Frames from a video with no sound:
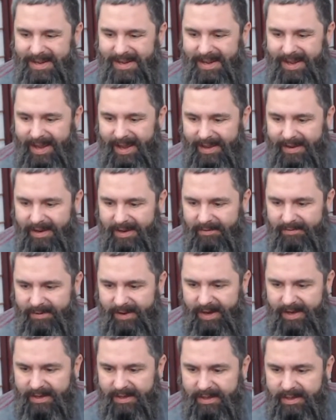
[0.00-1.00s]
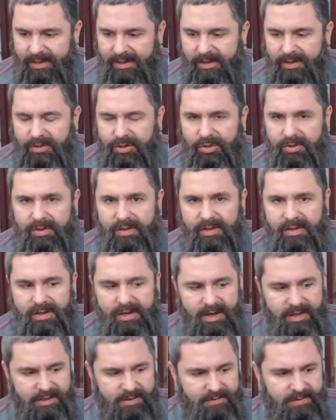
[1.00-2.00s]
And then finally, you can
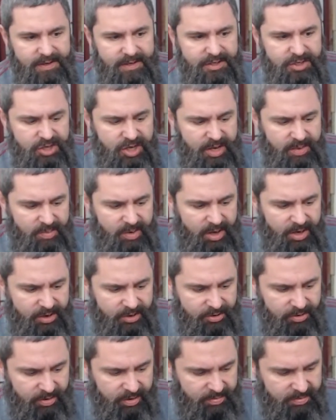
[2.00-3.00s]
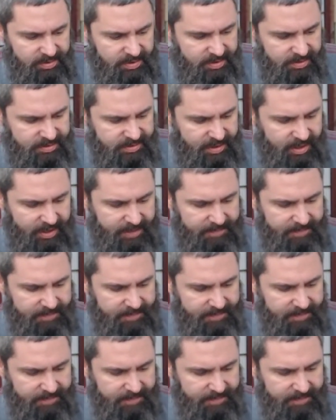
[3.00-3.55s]
connect the VGA monitor up to this guy.